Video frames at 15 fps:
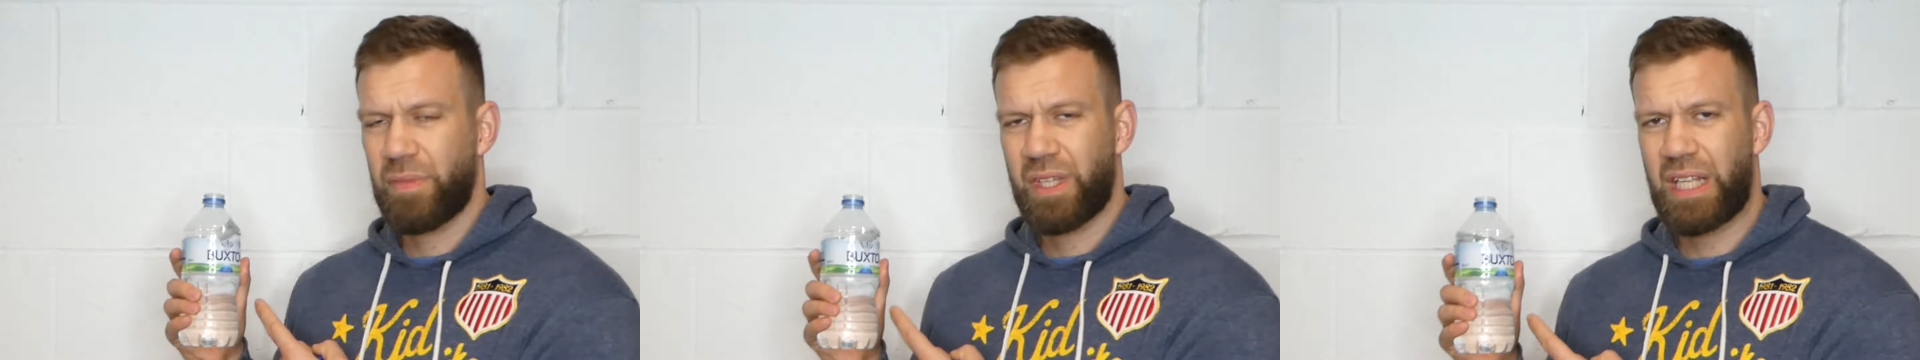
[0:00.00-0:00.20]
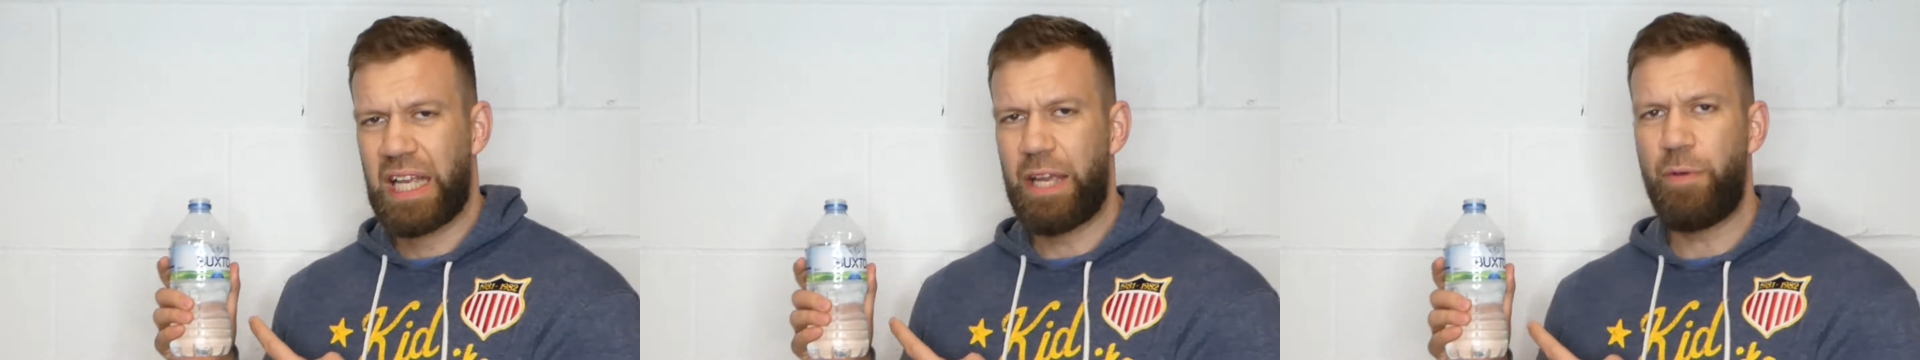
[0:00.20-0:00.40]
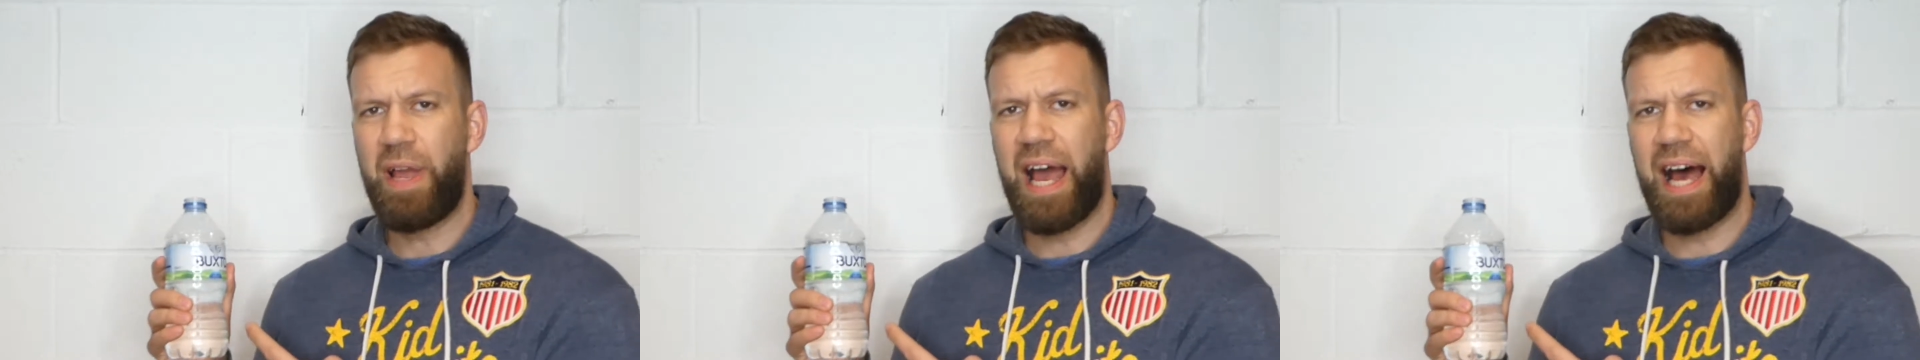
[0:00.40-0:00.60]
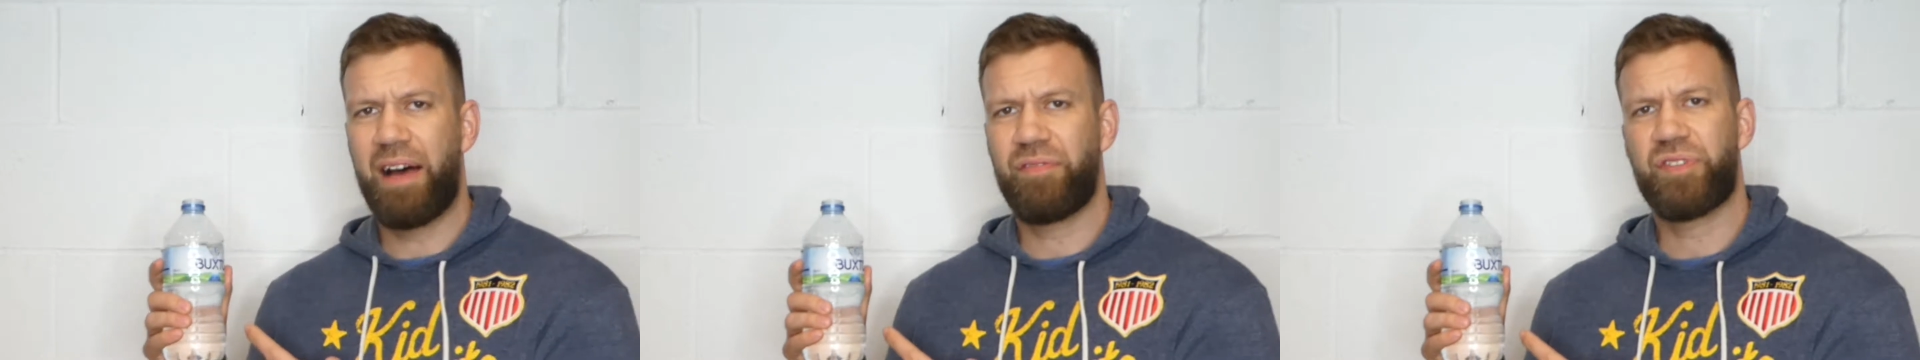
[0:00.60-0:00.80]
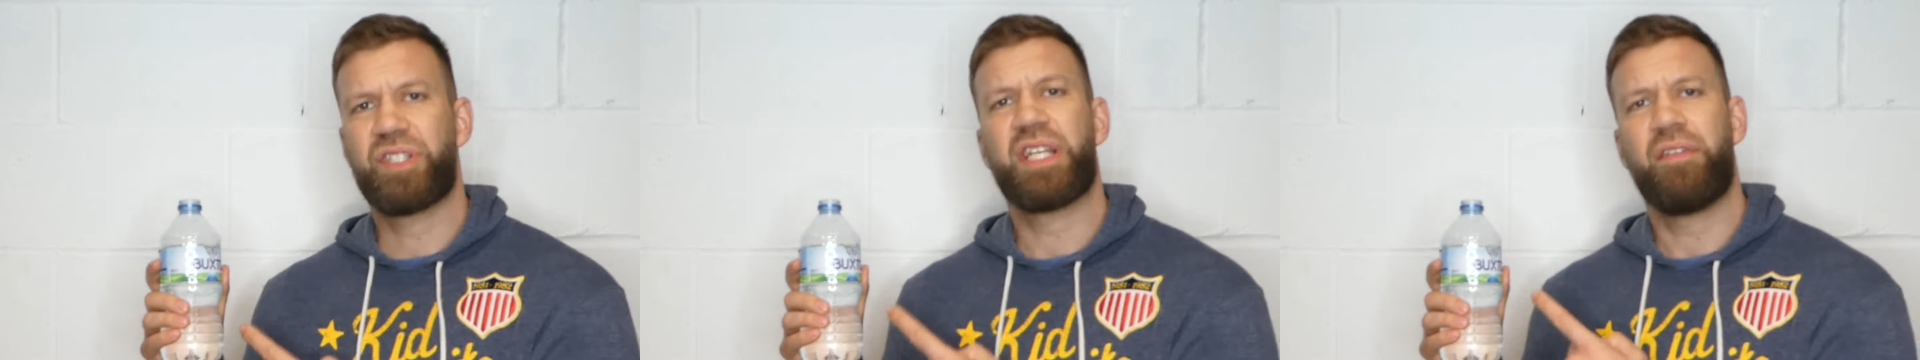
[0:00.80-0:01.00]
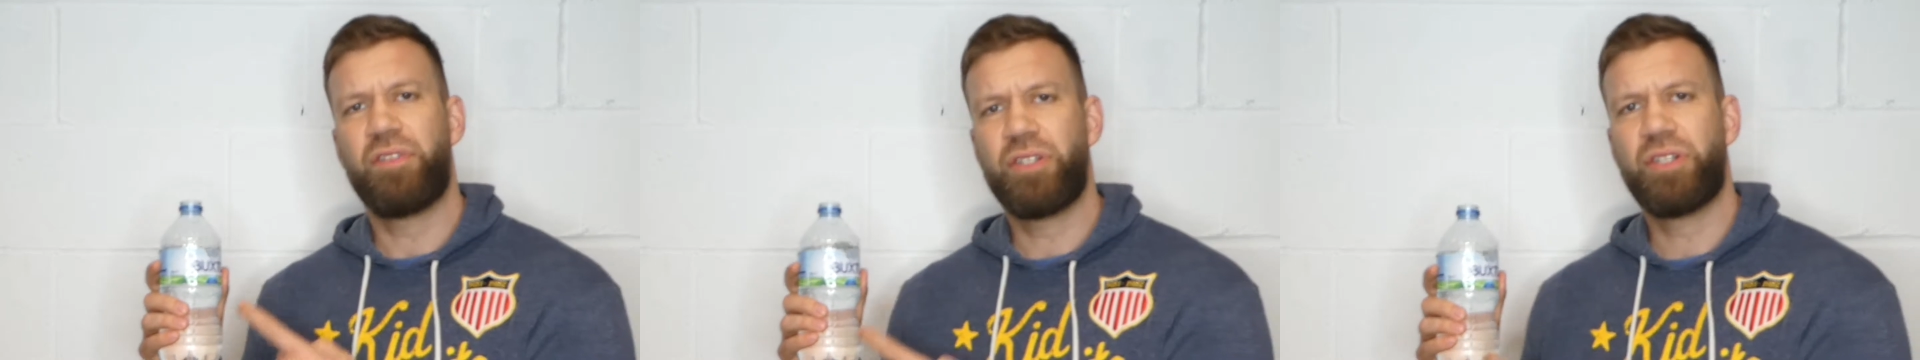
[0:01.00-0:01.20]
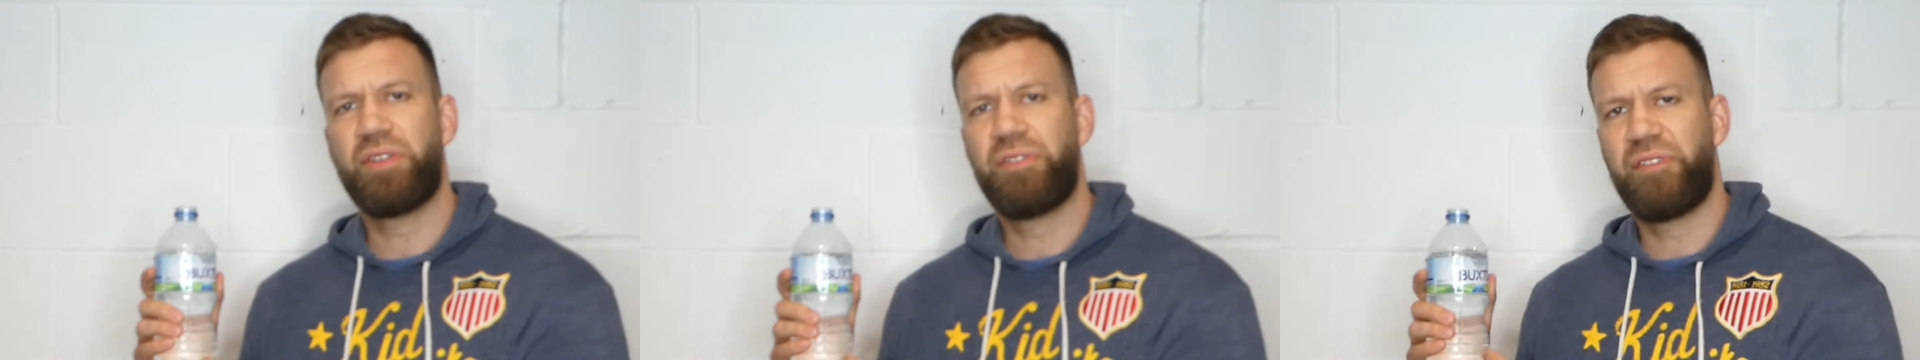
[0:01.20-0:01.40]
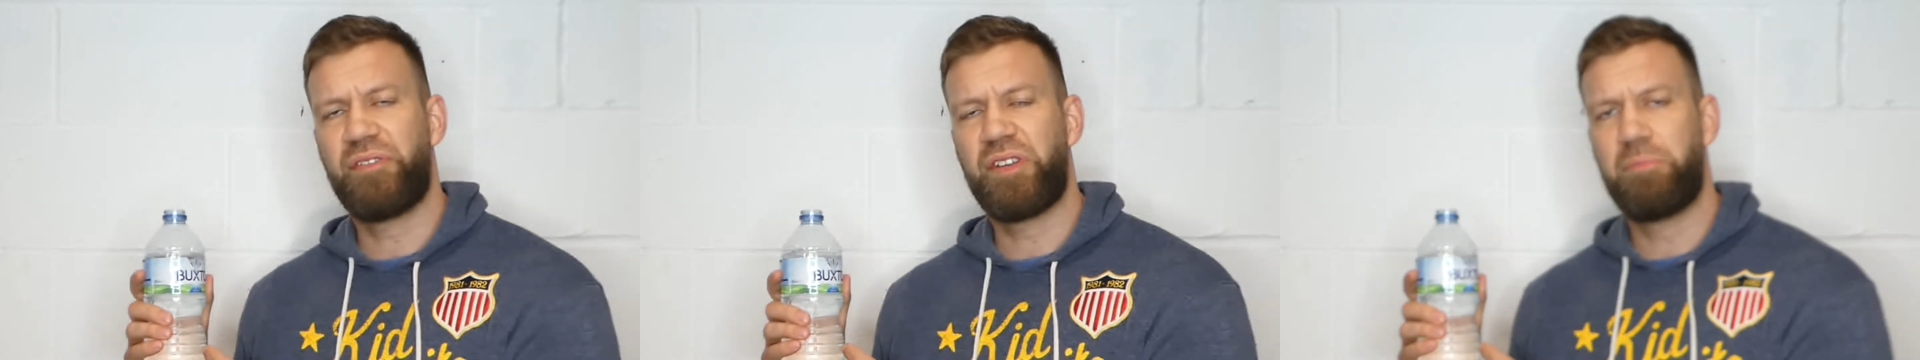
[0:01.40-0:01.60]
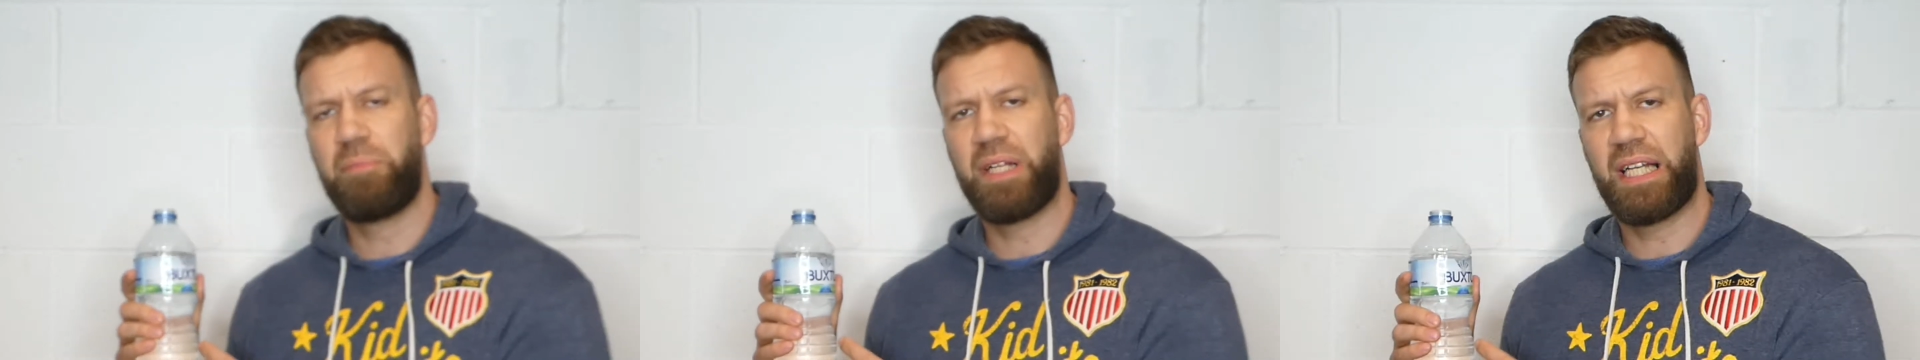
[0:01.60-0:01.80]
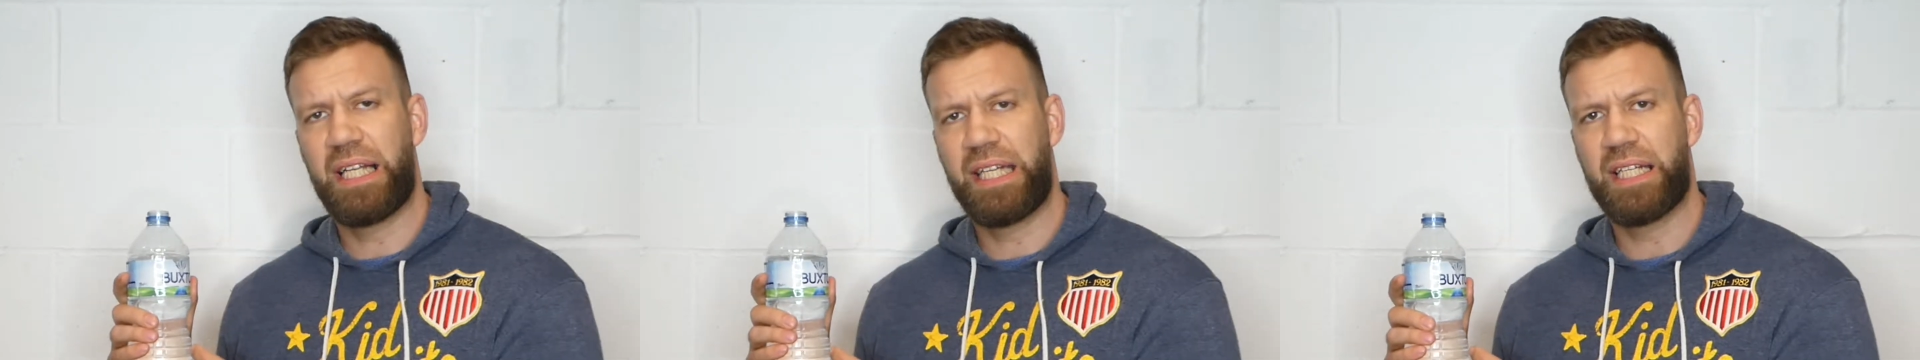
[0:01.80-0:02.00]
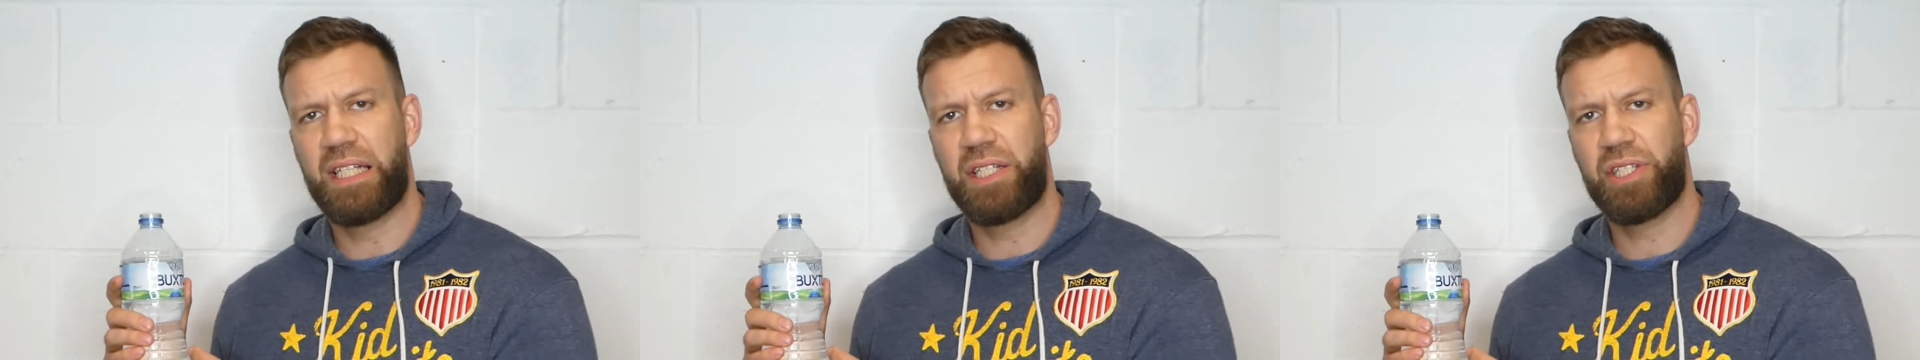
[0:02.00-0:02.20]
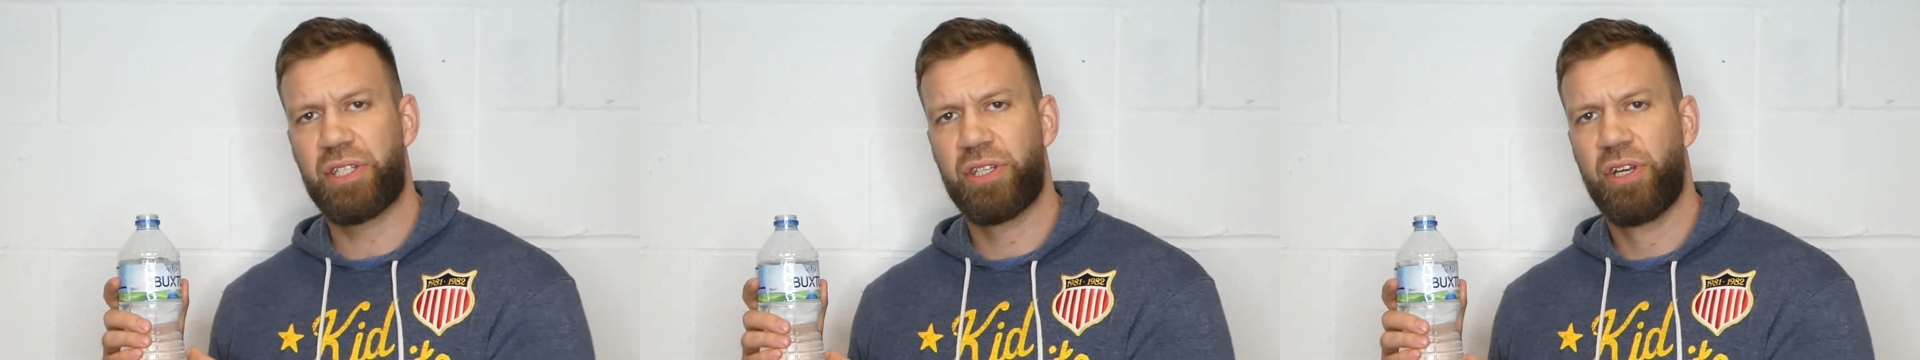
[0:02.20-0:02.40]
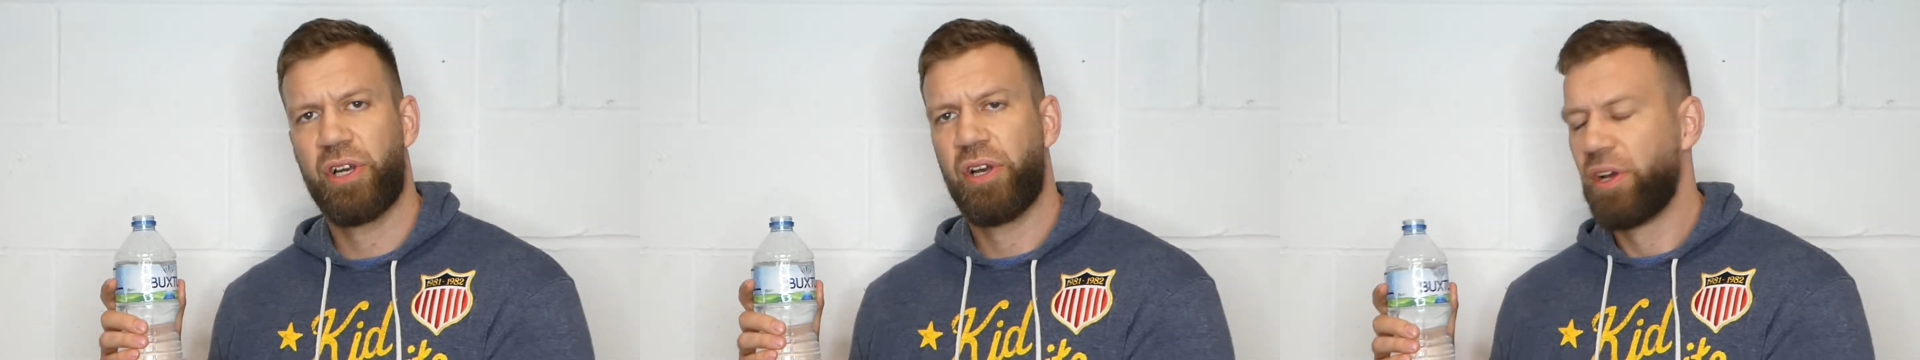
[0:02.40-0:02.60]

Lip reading: Here we have 750 millilitres